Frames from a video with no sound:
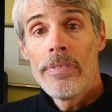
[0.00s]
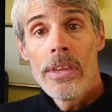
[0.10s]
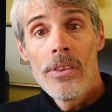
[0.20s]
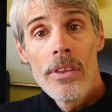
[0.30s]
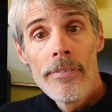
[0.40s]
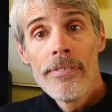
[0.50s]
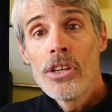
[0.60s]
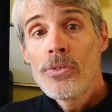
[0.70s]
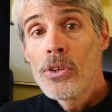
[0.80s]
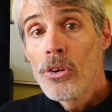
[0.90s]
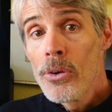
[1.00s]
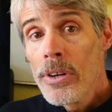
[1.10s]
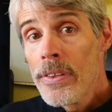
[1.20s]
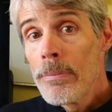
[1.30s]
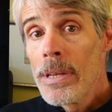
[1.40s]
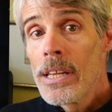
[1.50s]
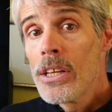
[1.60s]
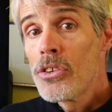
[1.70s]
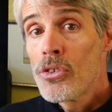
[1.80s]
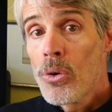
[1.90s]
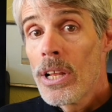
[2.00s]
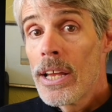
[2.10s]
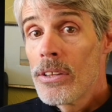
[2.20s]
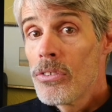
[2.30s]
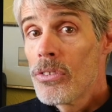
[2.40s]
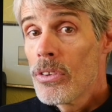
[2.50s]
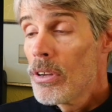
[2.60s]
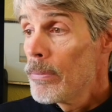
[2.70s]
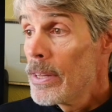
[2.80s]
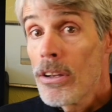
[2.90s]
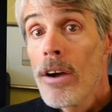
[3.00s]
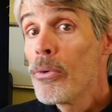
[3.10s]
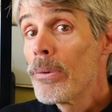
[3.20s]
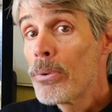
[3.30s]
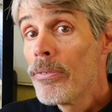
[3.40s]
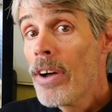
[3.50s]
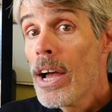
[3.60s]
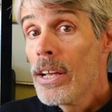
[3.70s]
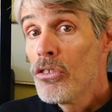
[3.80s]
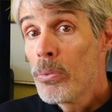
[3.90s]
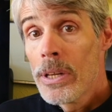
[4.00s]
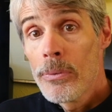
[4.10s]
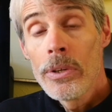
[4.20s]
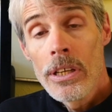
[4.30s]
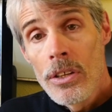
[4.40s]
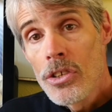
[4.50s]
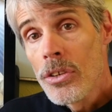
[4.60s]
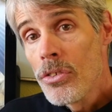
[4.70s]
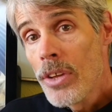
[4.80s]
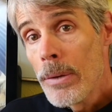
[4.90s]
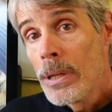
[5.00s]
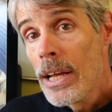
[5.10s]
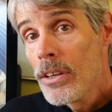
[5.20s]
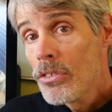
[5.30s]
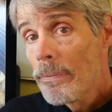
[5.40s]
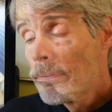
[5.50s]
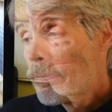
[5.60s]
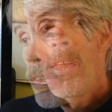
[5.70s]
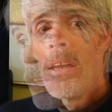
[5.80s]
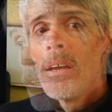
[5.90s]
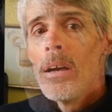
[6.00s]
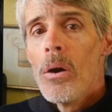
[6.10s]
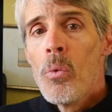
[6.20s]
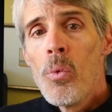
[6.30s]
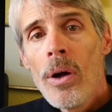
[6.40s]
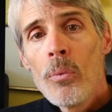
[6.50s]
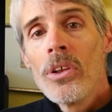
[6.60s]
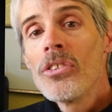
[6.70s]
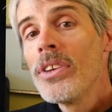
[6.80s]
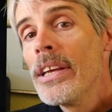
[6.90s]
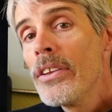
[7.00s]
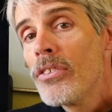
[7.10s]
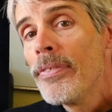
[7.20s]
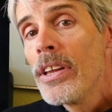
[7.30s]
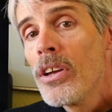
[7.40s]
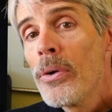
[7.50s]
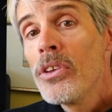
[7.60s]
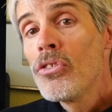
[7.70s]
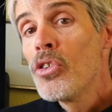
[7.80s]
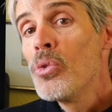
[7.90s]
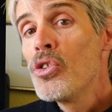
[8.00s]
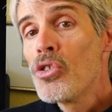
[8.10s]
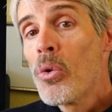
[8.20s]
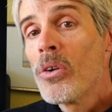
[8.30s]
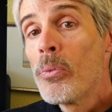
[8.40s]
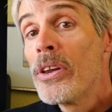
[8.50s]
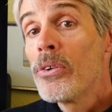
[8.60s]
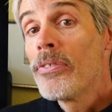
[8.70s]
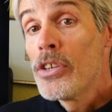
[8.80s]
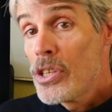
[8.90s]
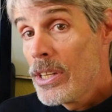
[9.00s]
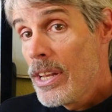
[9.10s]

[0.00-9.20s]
The fish return to the immediate shorelines and the cover it provides when conditions stabilize. What we'll see in this video is 2 short winter fishing